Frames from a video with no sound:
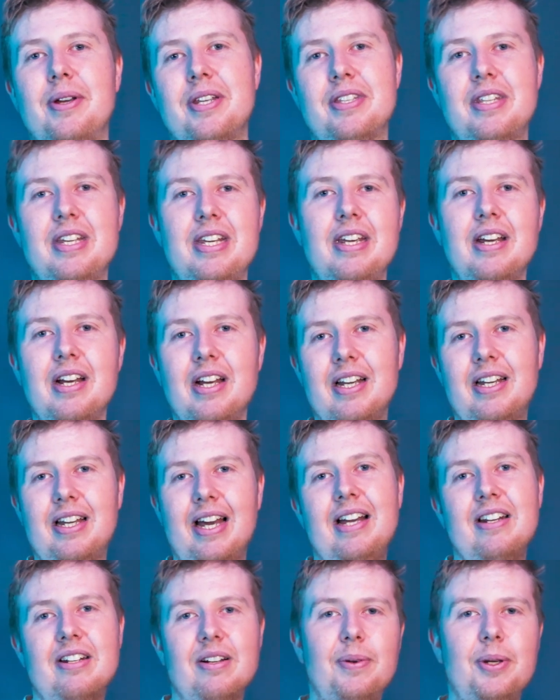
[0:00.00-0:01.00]
is the
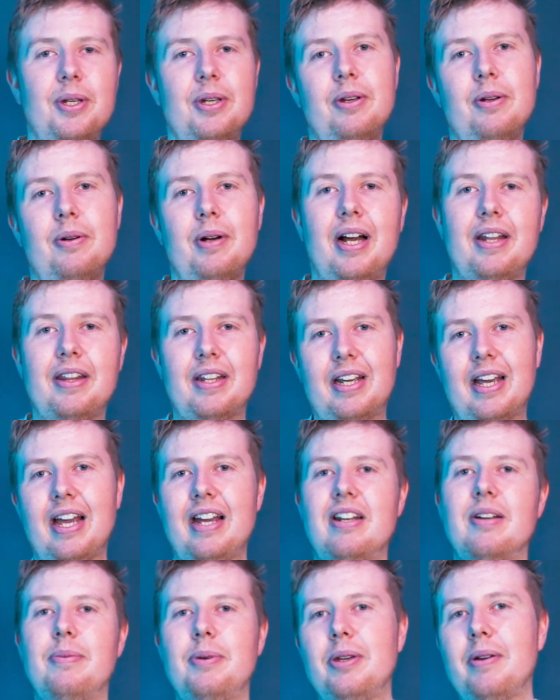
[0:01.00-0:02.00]
K W and the
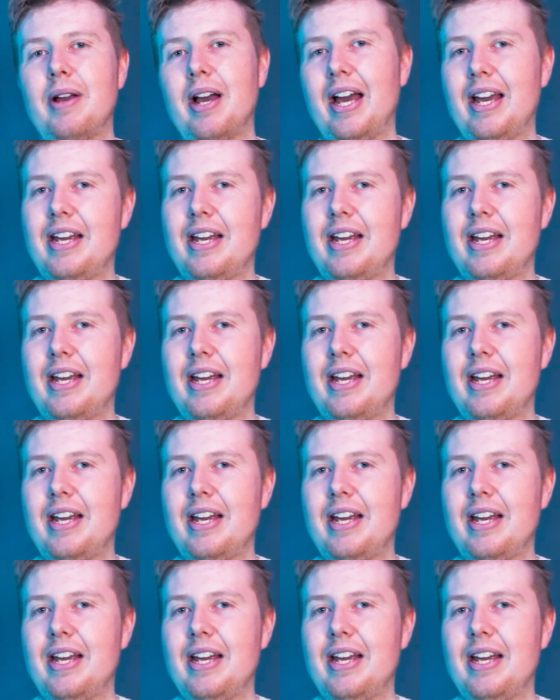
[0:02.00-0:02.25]
K W